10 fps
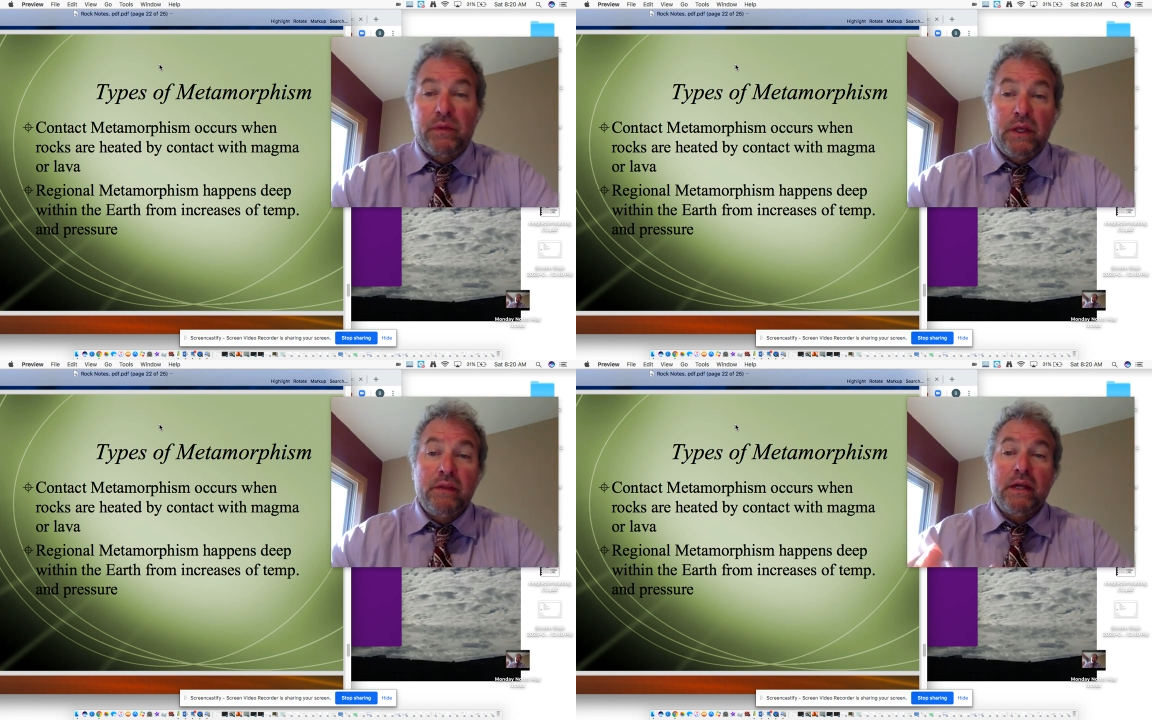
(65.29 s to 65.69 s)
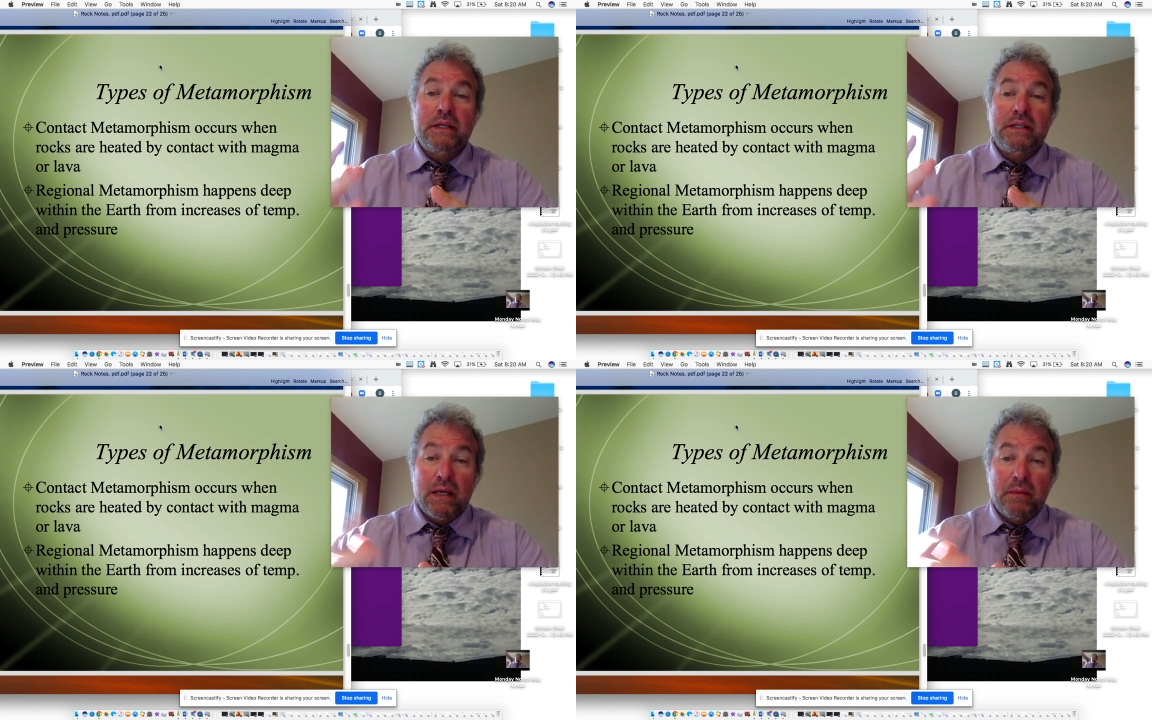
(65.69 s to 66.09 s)
then
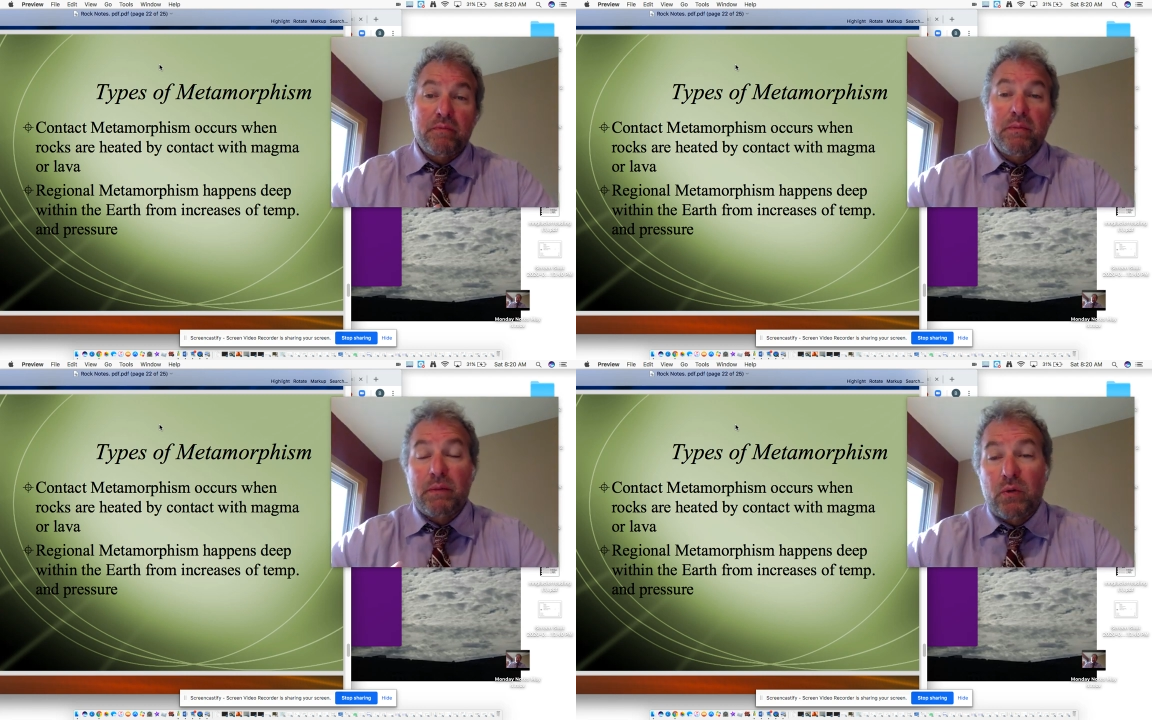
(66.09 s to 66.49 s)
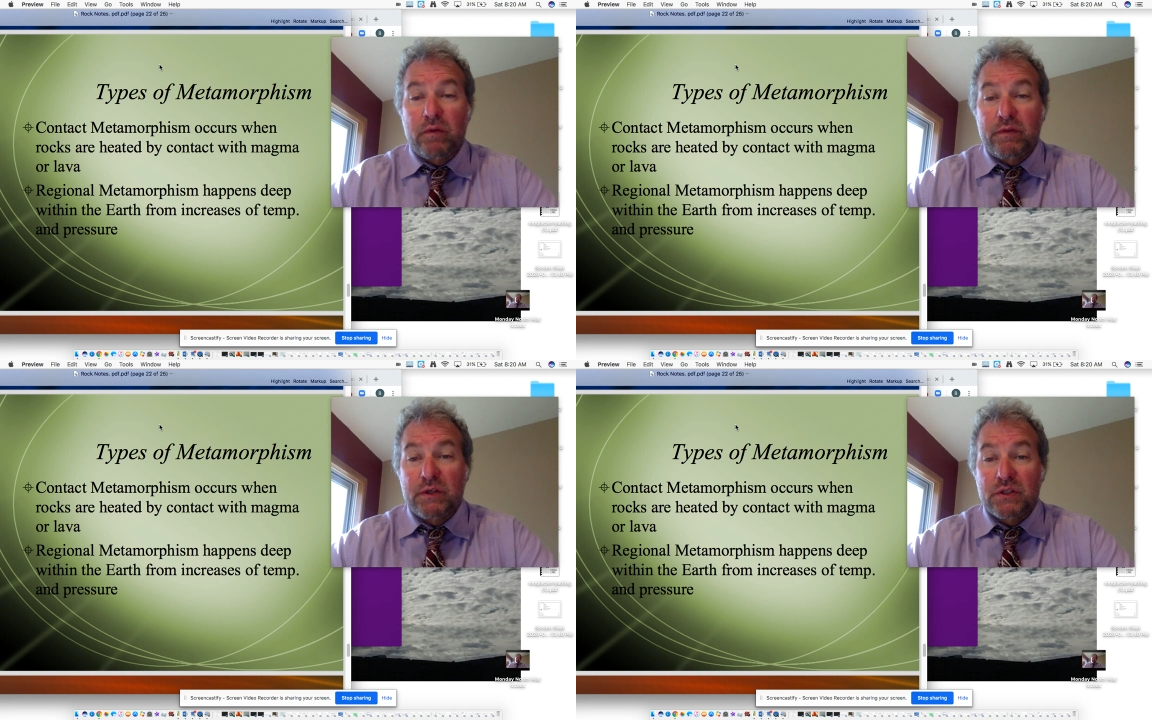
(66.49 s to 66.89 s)
that type of
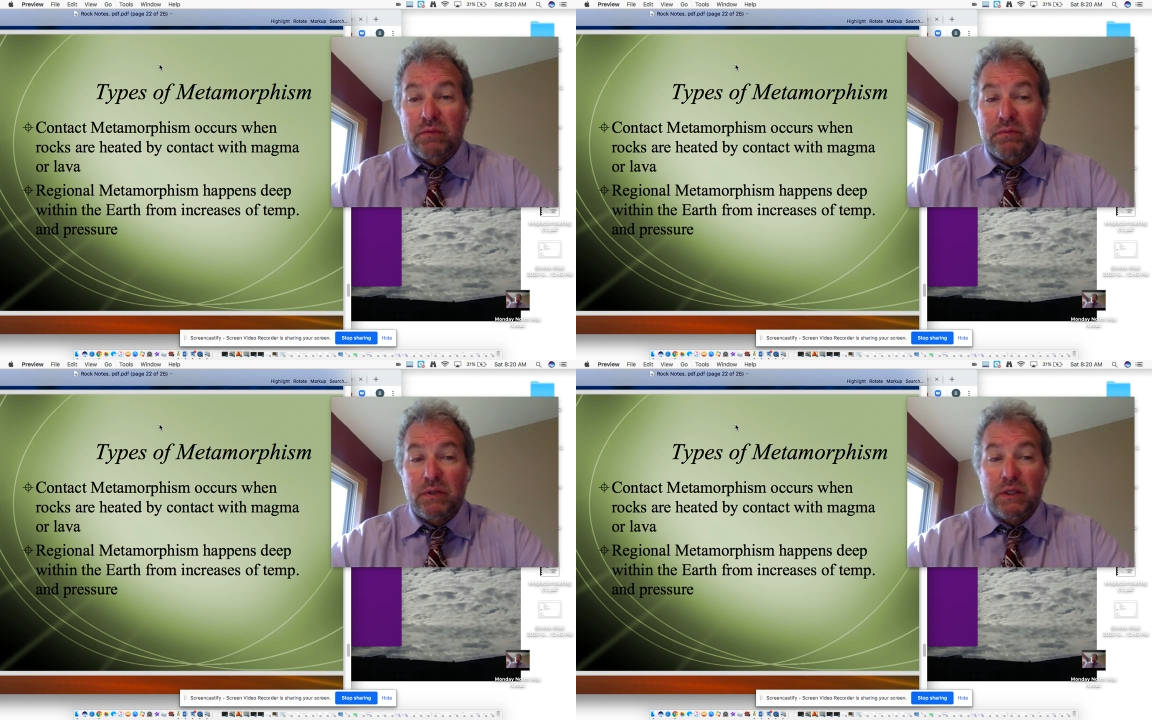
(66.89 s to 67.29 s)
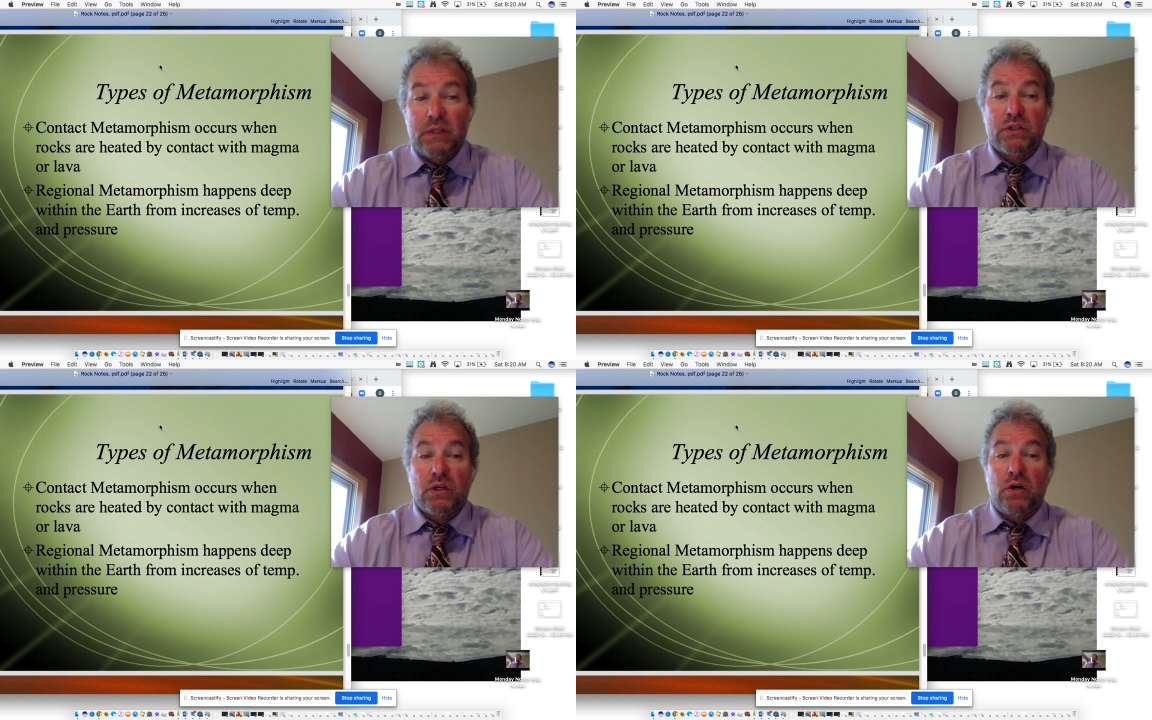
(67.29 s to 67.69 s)
metamorphism
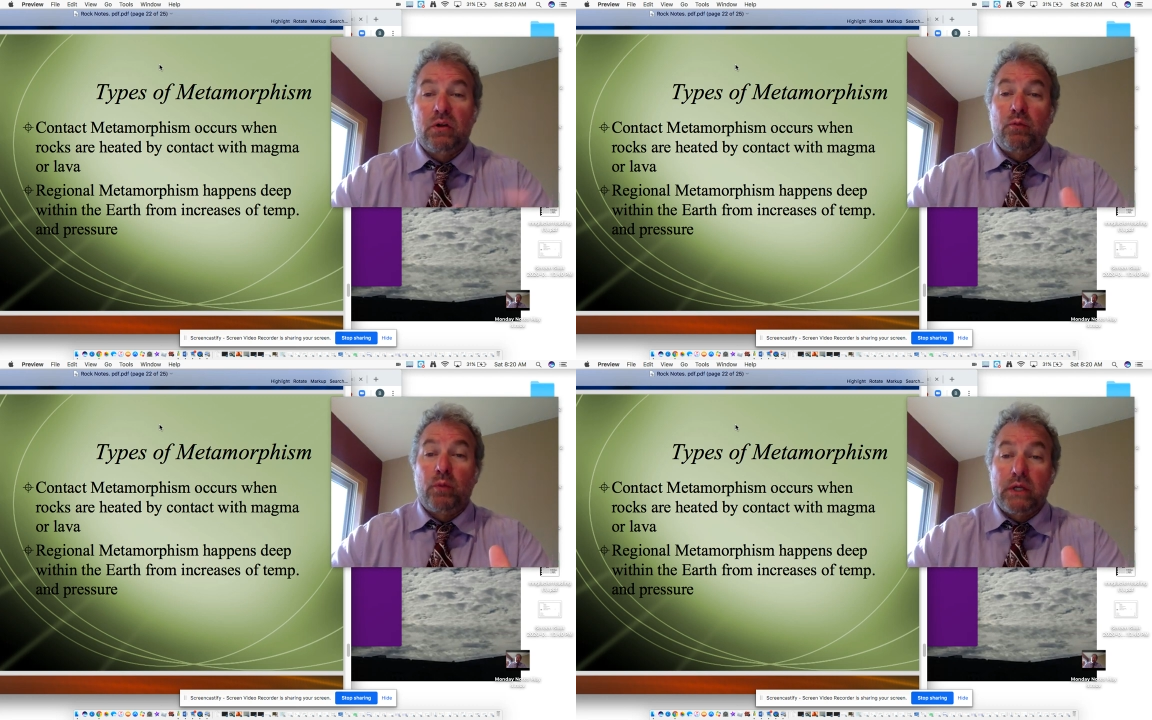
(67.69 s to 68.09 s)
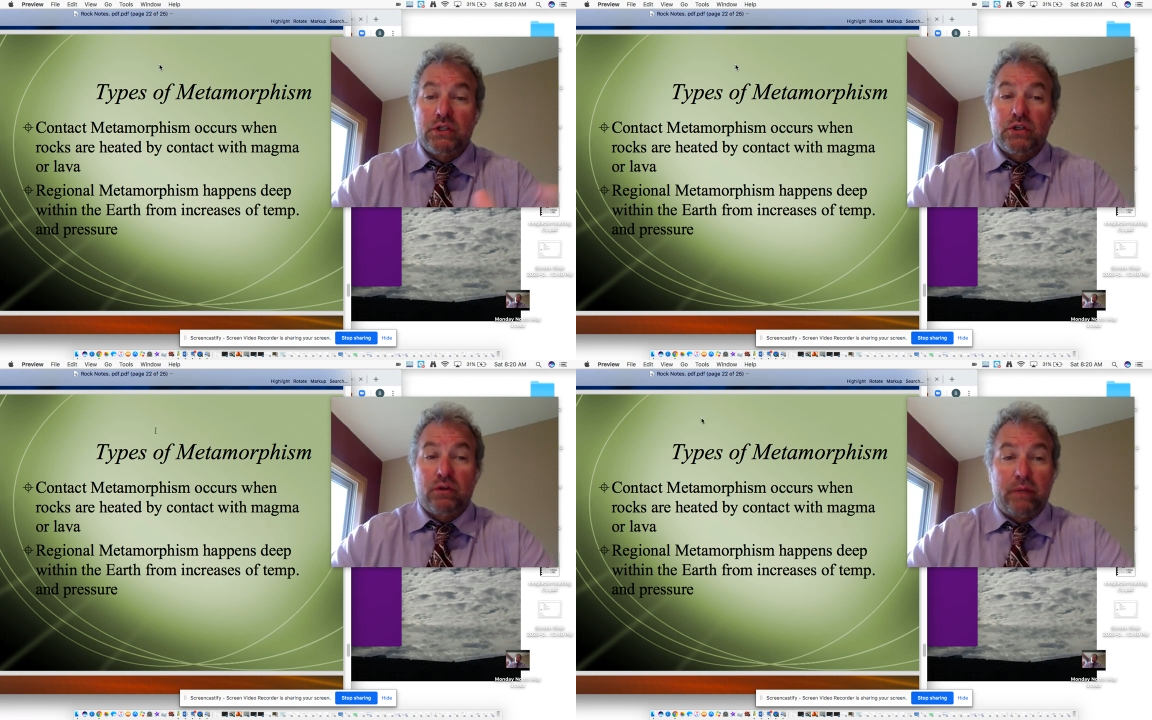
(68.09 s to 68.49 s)
is called
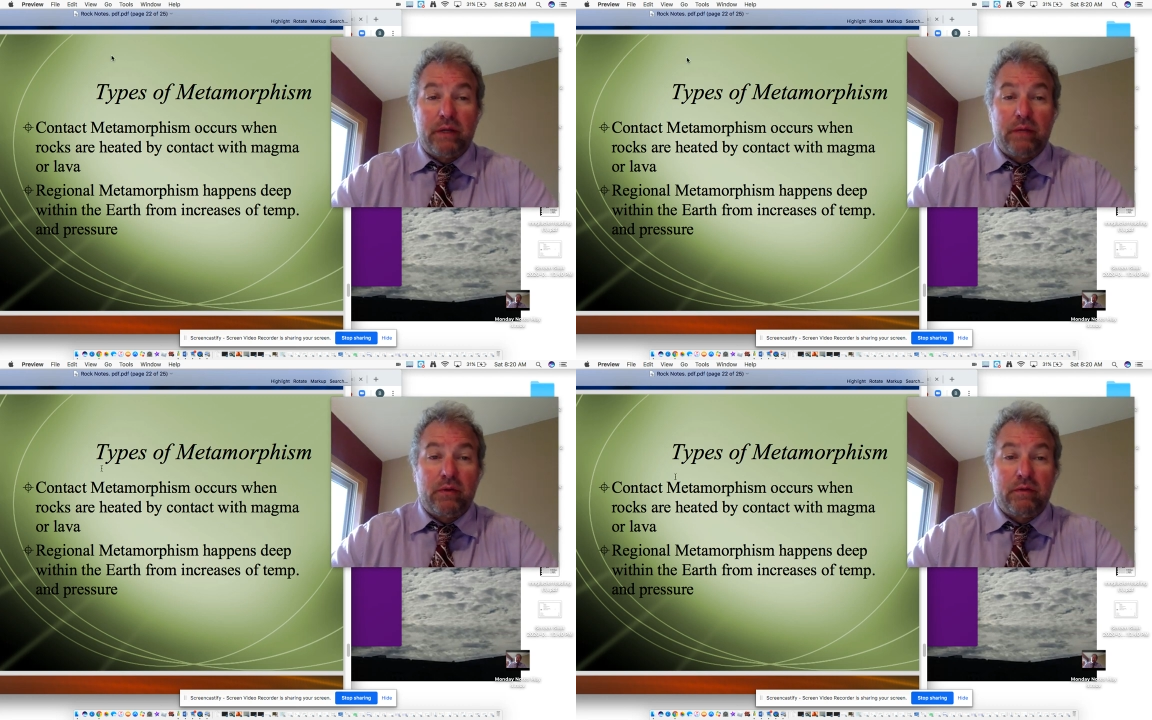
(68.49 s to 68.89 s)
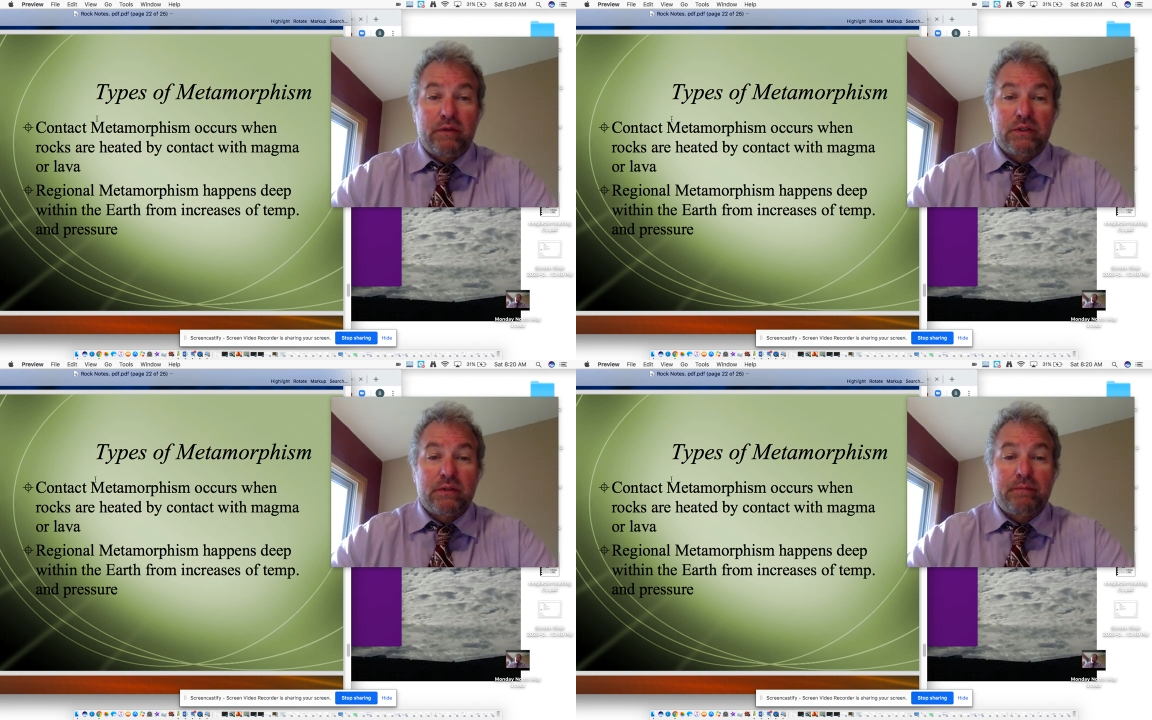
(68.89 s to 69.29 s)
regional metamorphism.